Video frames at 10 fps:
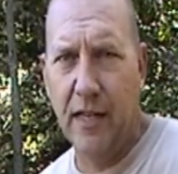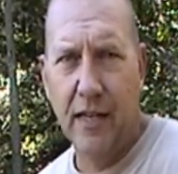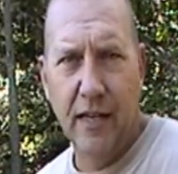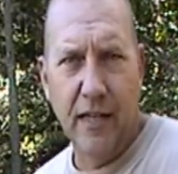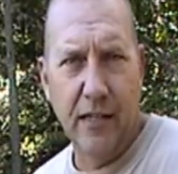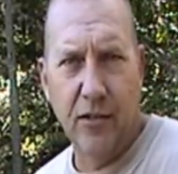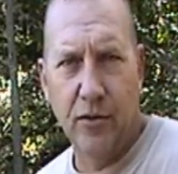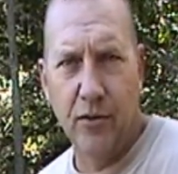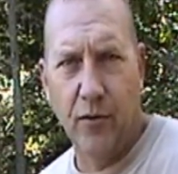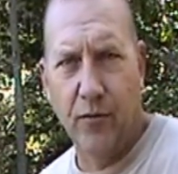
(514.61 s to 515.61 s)
It's
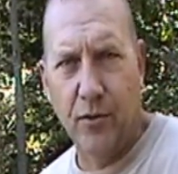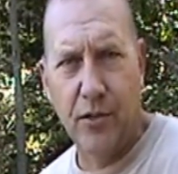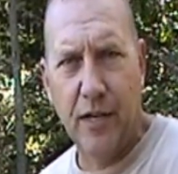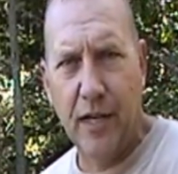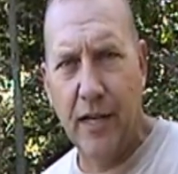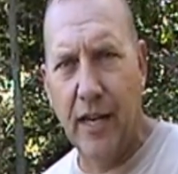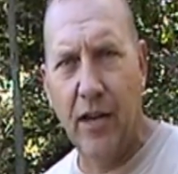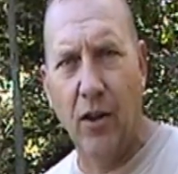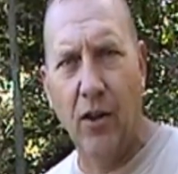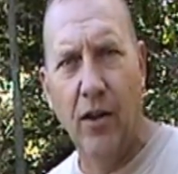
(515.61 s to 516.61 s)
also for stinging
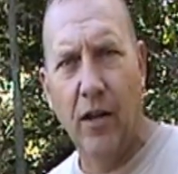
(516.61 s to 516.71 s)
nettle,